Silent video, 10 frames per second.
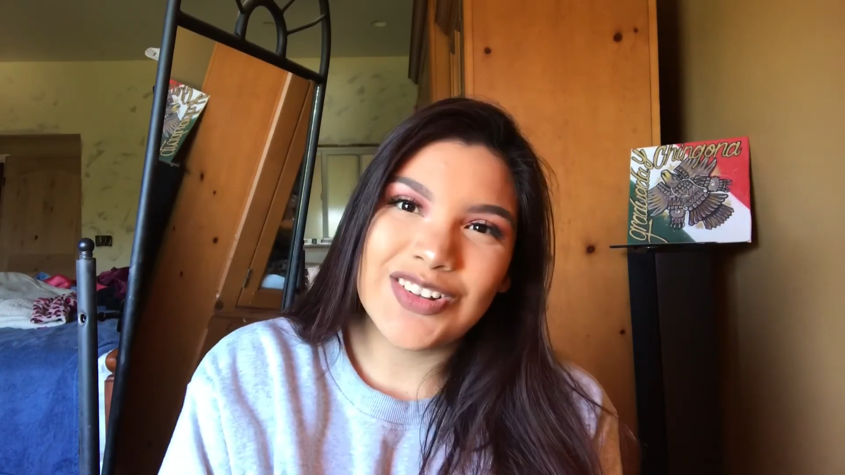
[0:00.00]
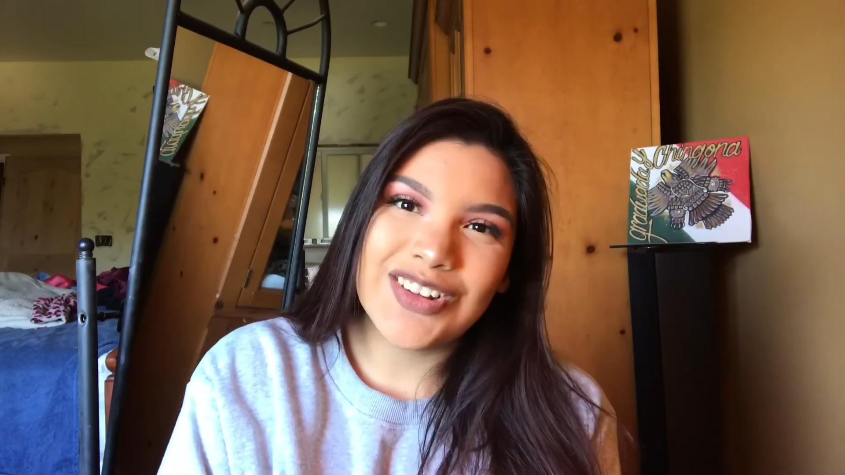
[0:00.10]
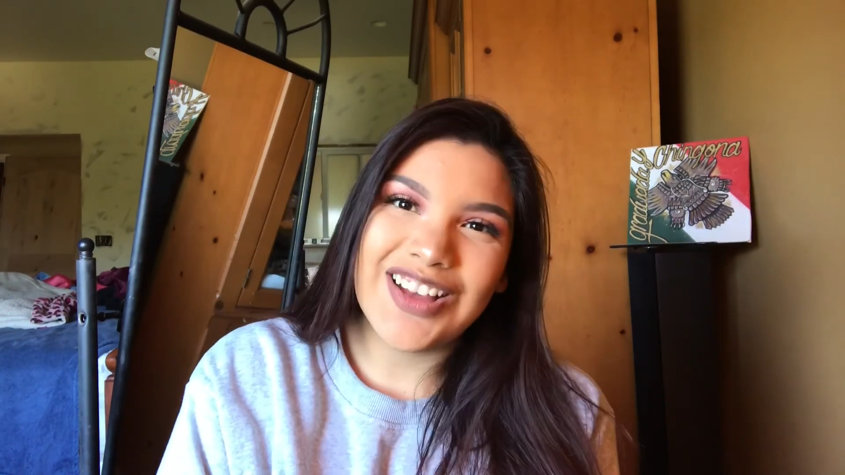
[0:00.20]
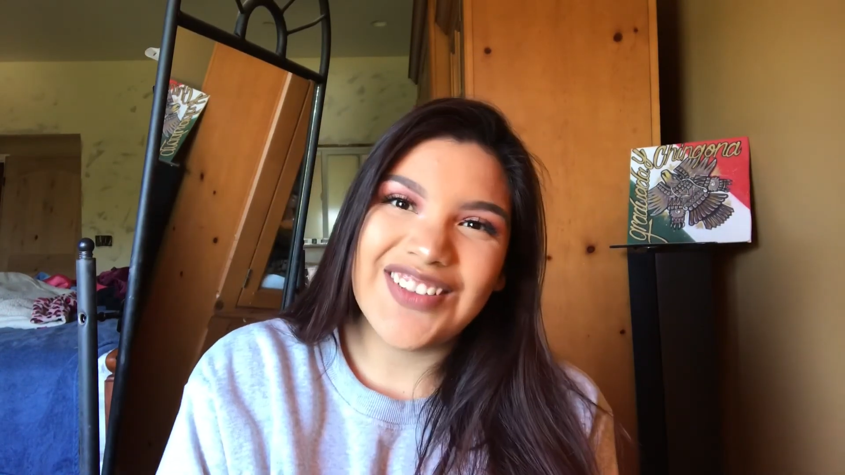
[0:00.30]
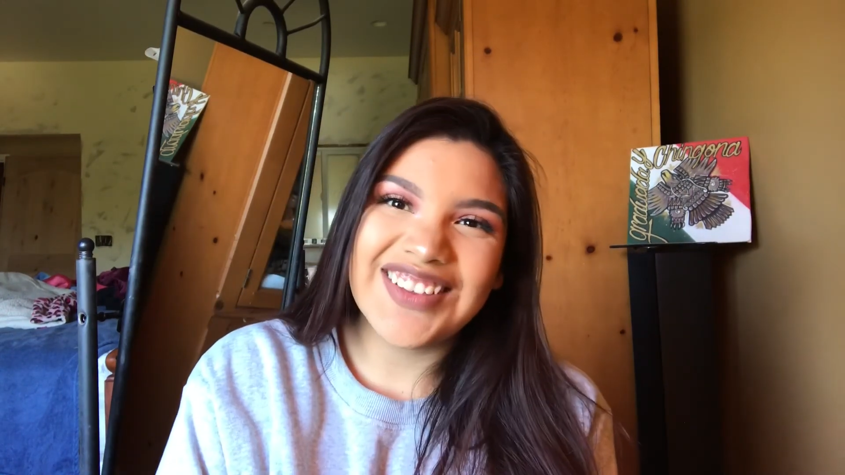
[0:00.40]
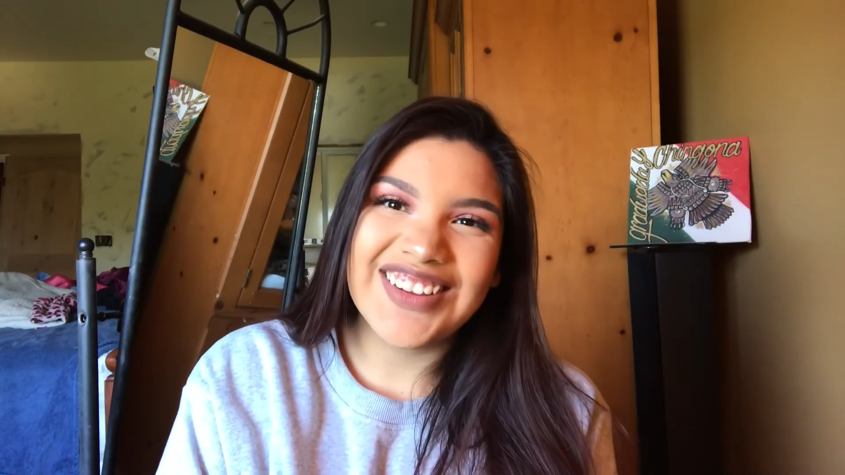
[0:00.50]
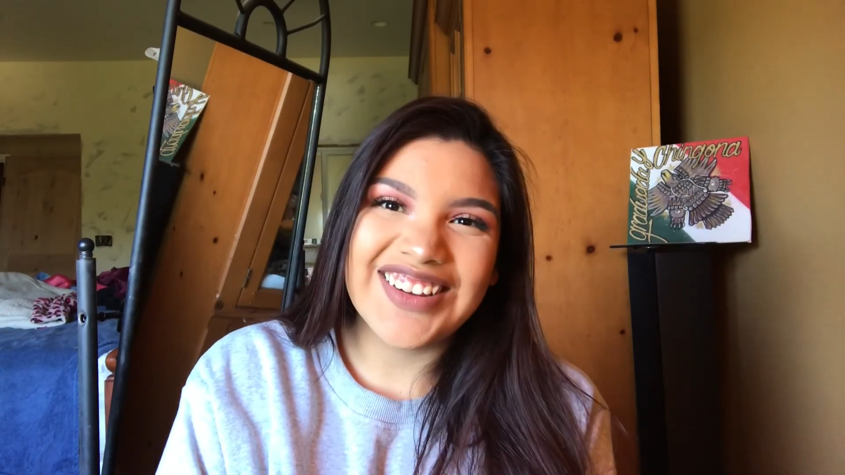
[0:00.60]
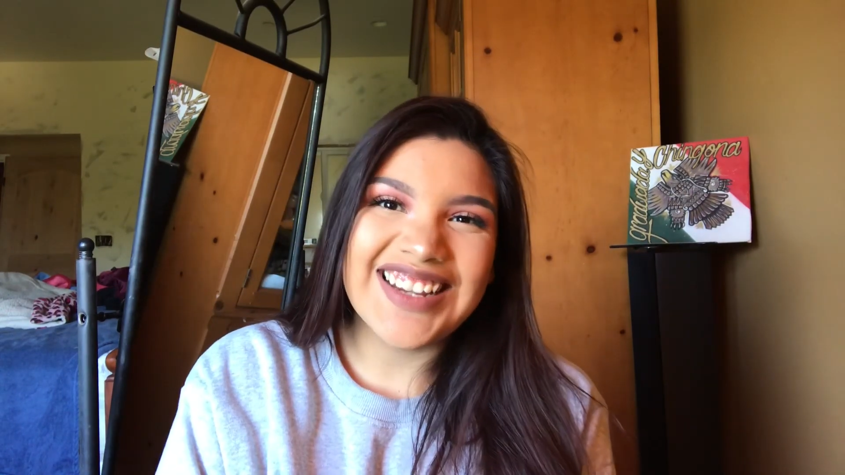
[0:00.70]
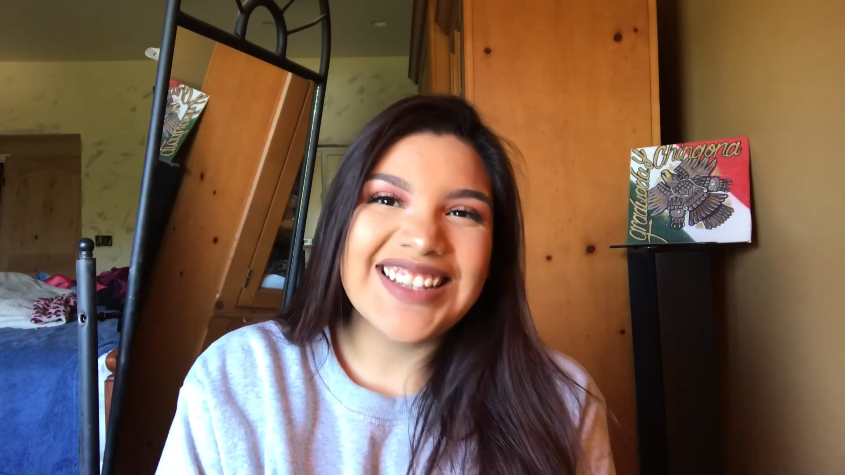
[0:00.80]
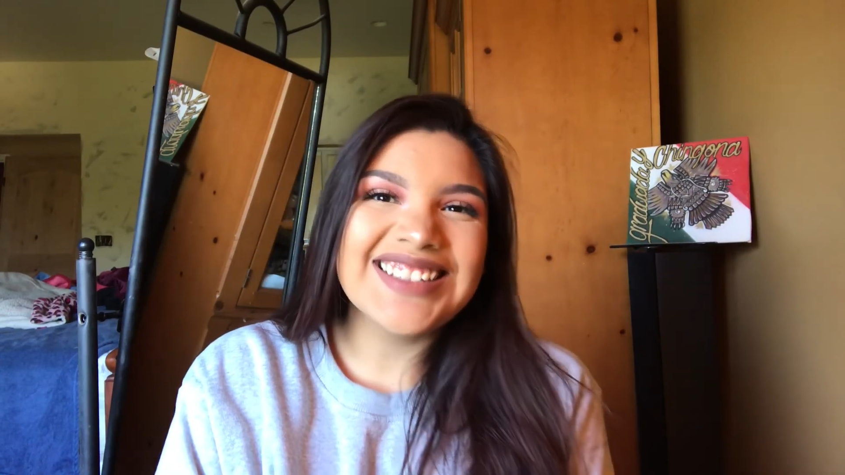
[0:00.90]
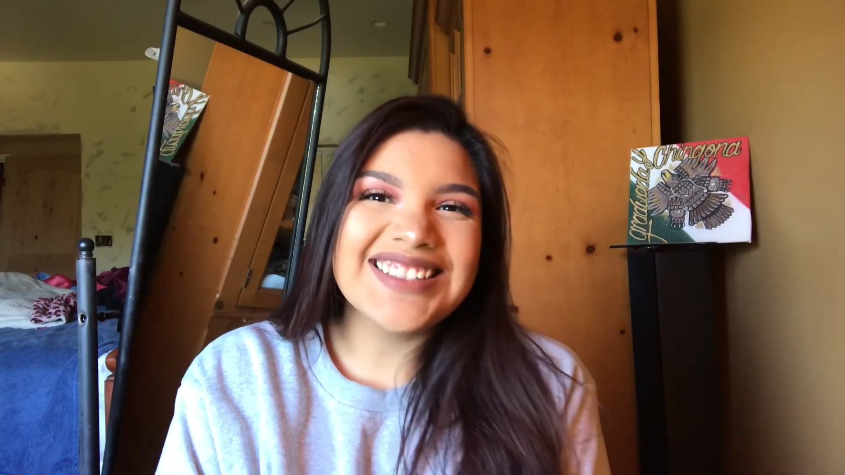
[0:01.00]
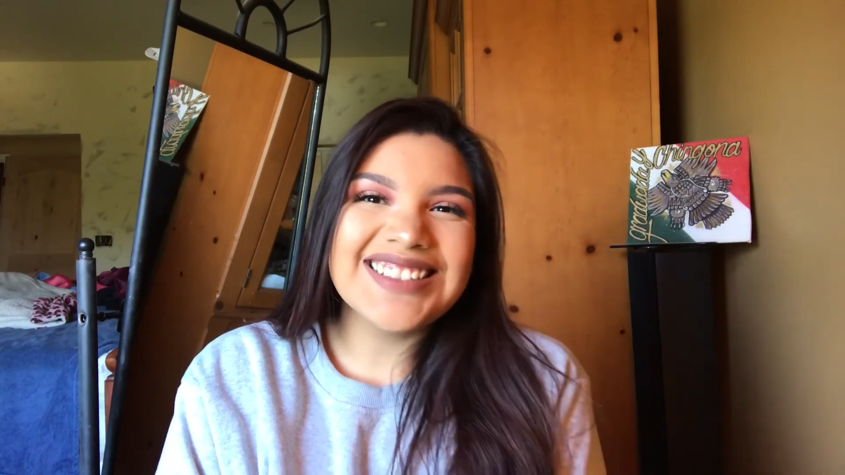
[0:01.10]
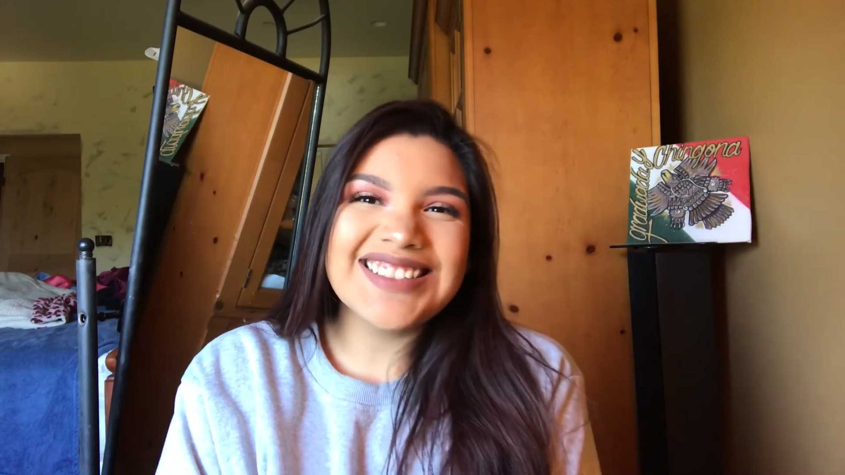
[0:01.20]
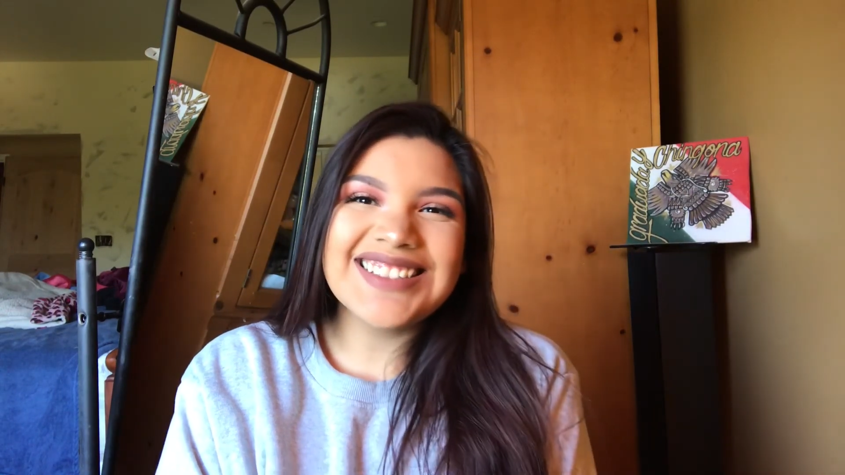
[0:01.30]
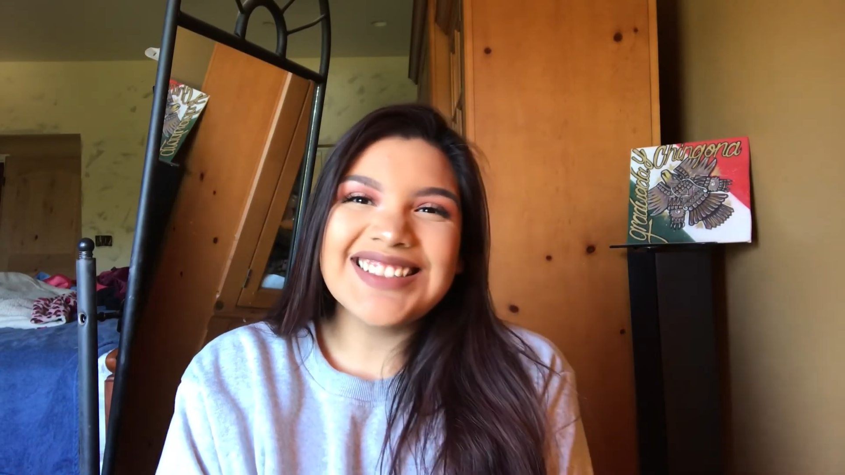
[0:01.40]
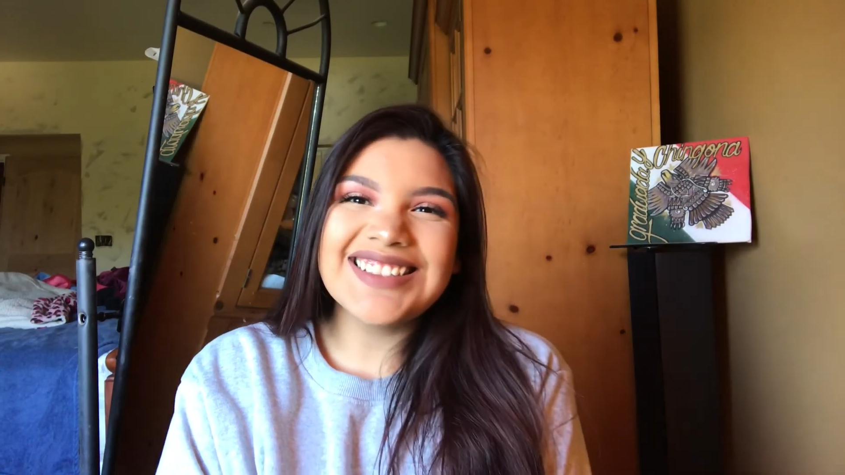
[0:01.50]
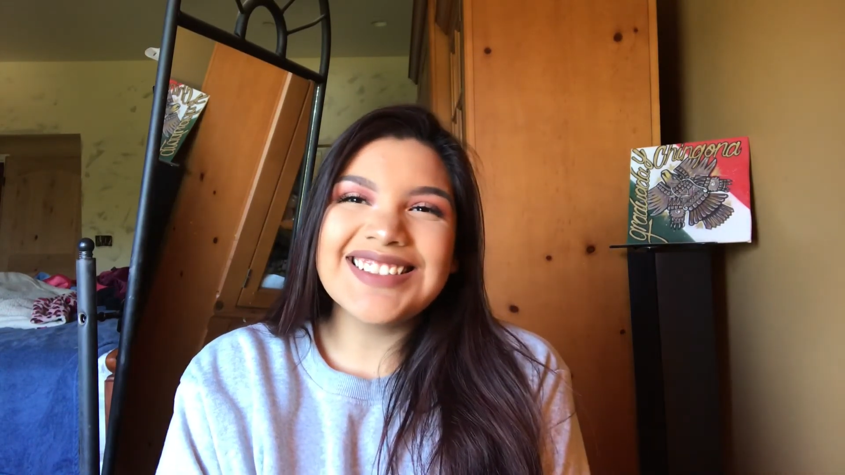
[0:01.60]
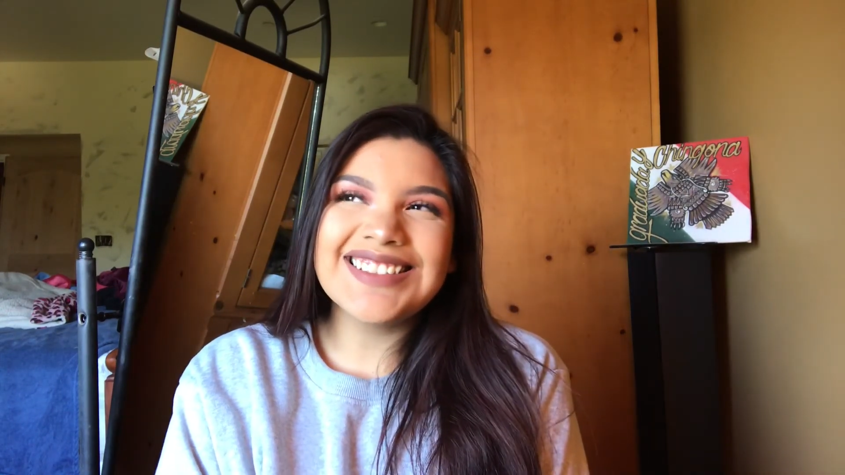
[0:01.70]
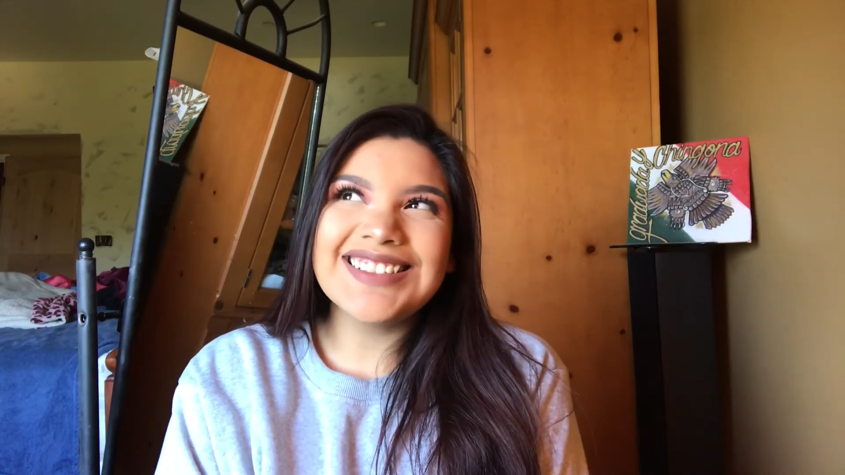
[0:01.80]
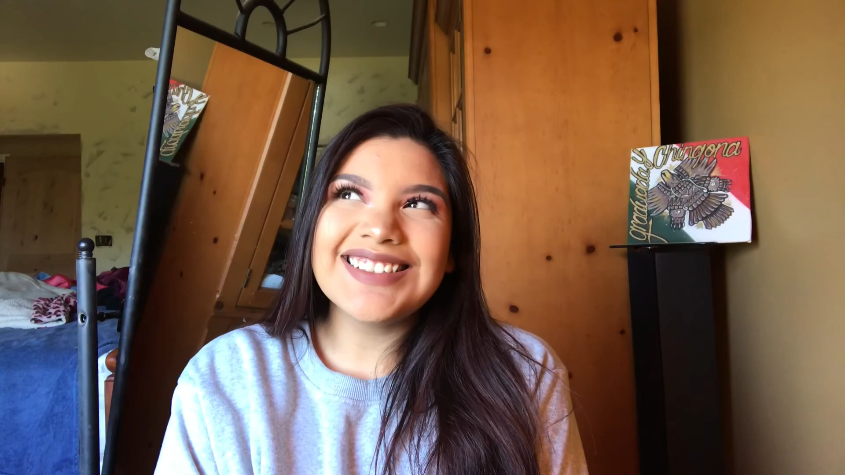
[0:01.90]
Oh, have a great
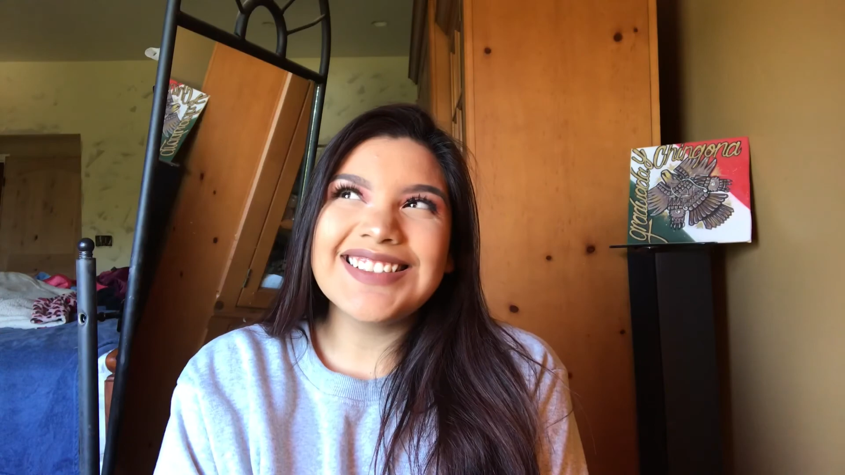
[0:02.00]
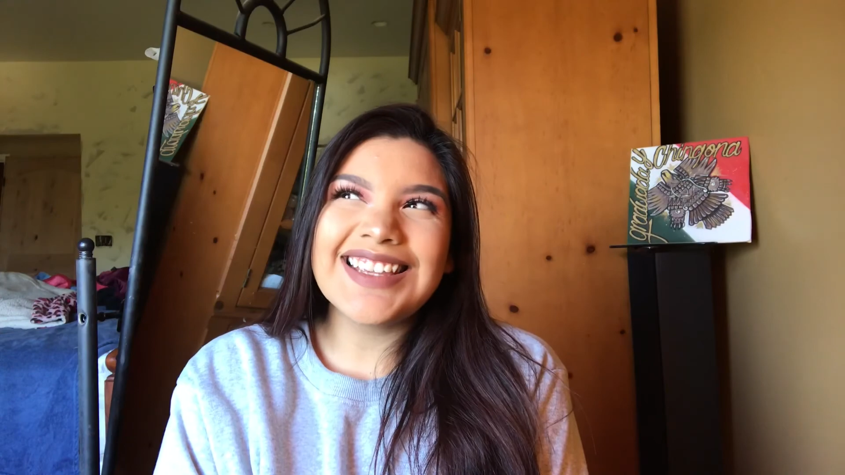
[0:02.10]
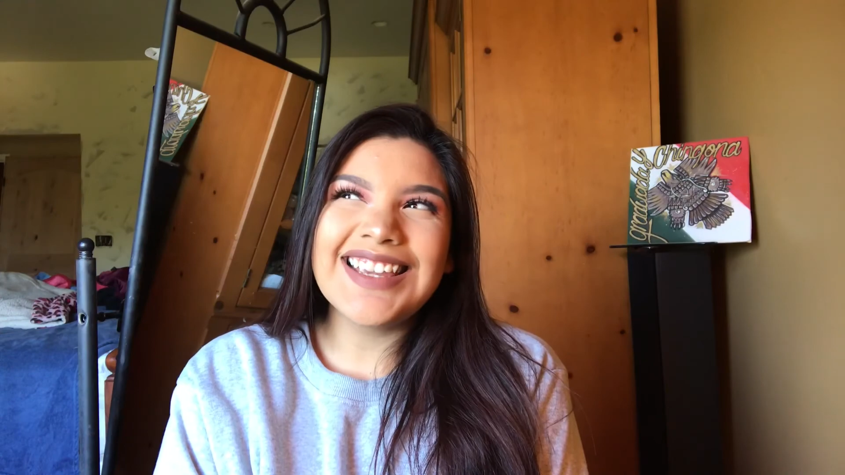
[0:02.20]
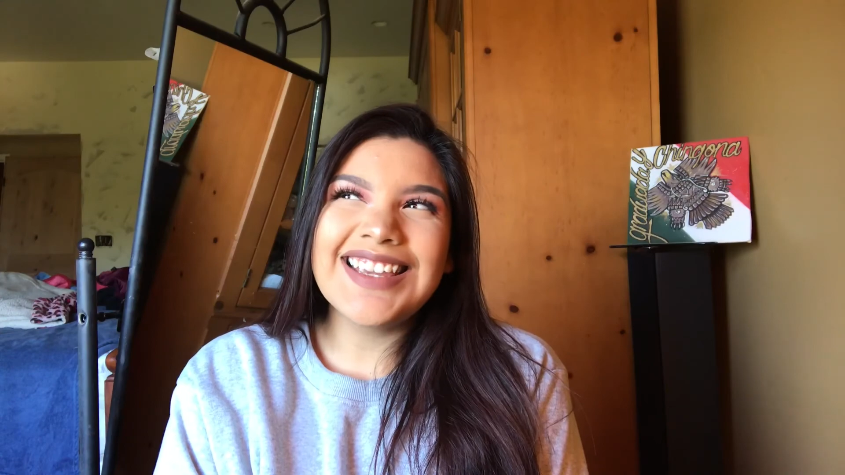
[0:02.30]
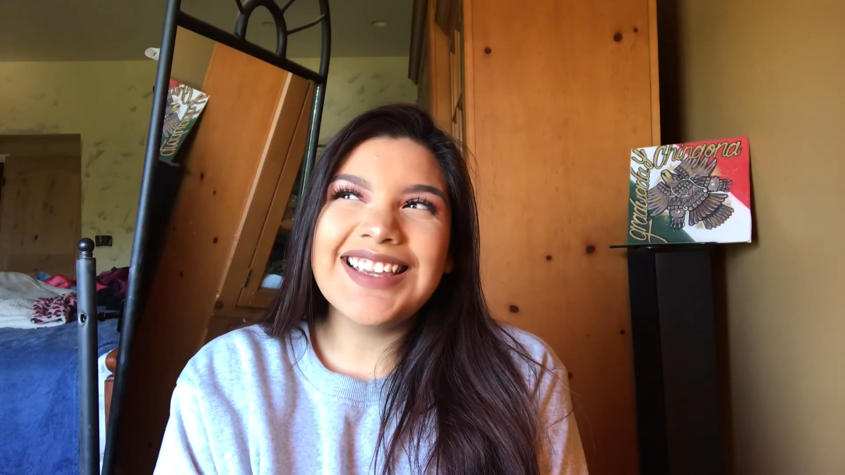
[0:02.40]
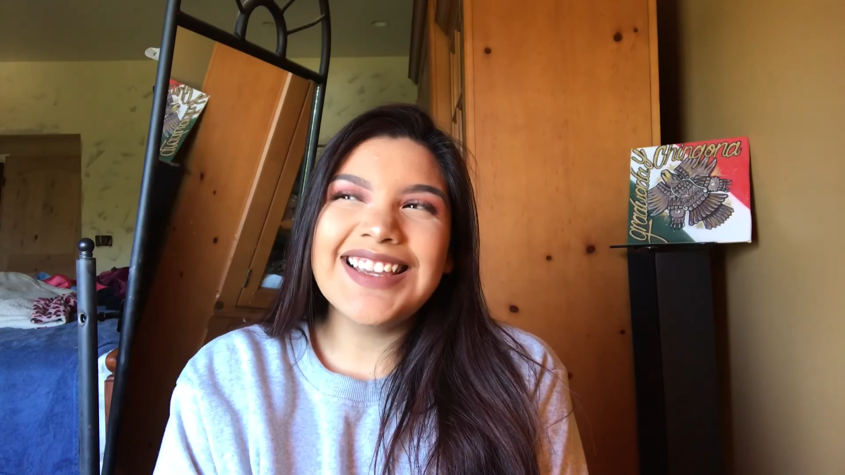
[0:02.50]
day.